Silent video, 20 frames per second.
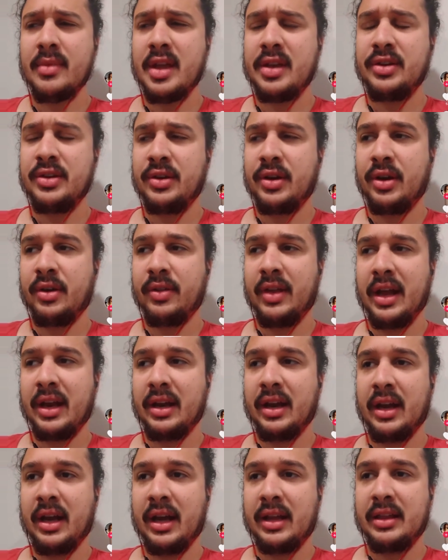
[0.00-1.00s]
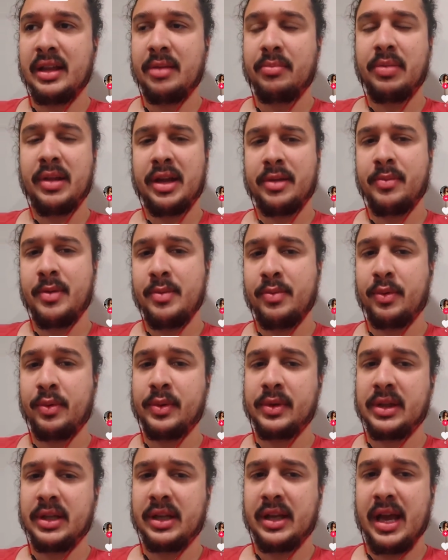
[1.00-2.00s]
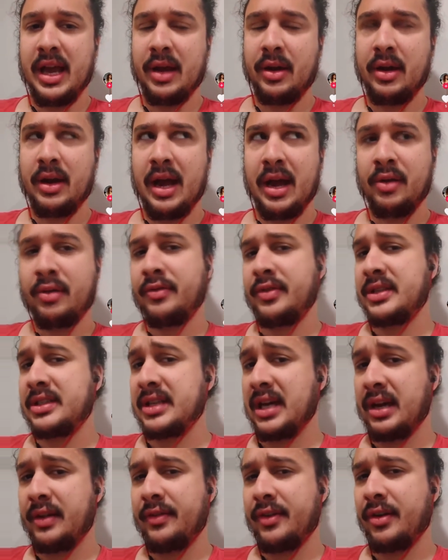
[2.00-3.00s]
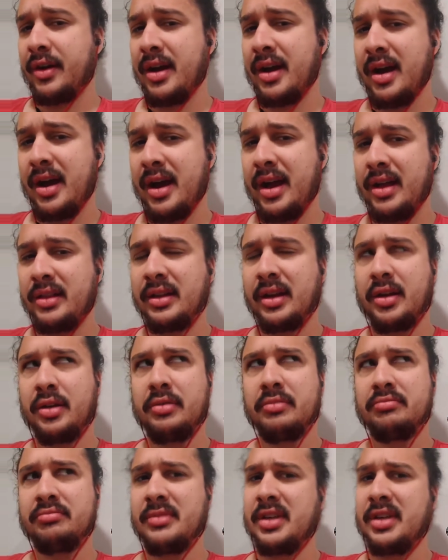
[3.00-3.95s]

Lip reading: that I think black people would look at out of the side of their eye, like, oh,